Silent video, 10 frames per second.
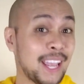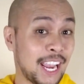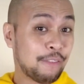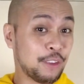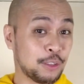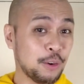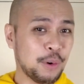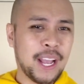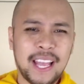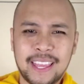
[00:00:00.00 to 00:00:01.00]
If you
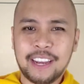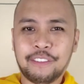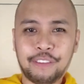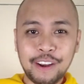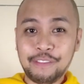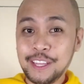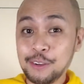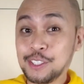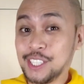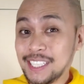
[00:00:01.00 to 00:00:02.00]
do, then fun
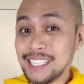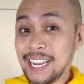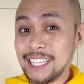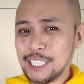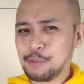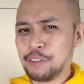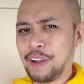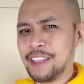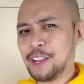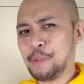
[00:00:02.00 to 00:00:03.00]
videos just like this will
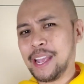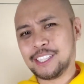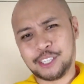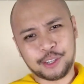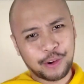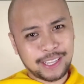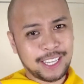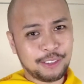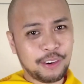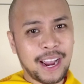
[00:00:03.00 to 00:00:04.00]
find their way straight
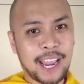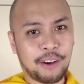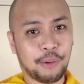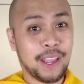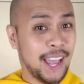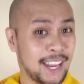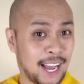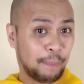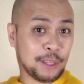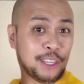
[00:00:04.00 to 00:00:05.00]
into your eye hole and
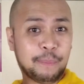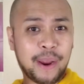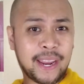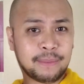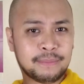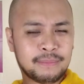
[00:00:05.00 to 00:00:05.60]
up into your brain.